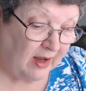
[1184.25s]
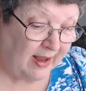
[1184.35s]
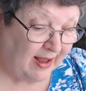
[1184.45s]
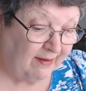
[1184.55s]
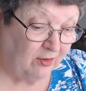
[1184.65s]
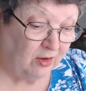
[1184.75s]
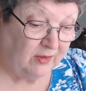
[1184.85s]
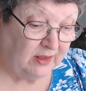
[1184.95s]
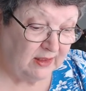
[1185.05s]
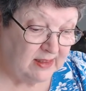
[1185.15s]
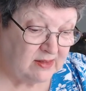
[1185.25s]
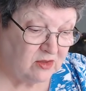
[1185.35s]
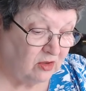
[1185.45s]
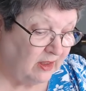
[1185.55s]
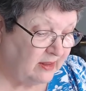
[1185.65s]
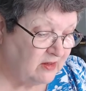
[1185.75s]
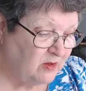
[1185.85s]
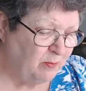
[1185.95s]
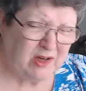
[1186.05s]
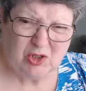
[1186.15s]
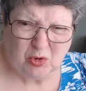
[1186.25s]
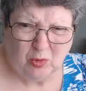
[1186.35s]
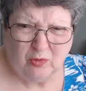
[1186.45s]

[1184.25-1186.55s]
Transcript: have on the list are like special,